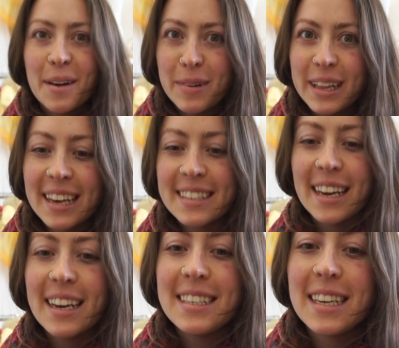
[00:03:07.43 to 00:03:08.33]
really
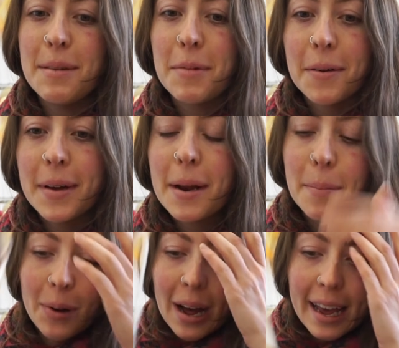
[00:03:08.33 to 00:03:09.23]
excited to keep going,
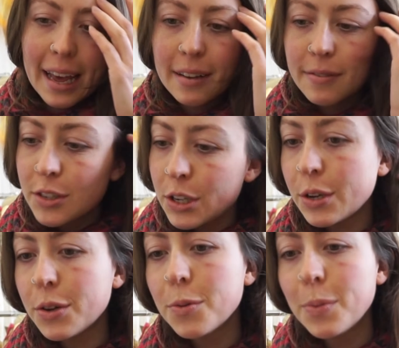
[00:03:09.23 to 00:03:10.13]
but I have
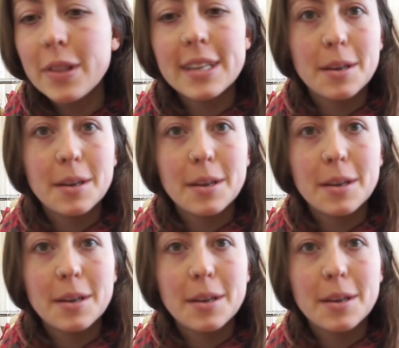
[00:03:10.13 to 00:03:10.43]
to put this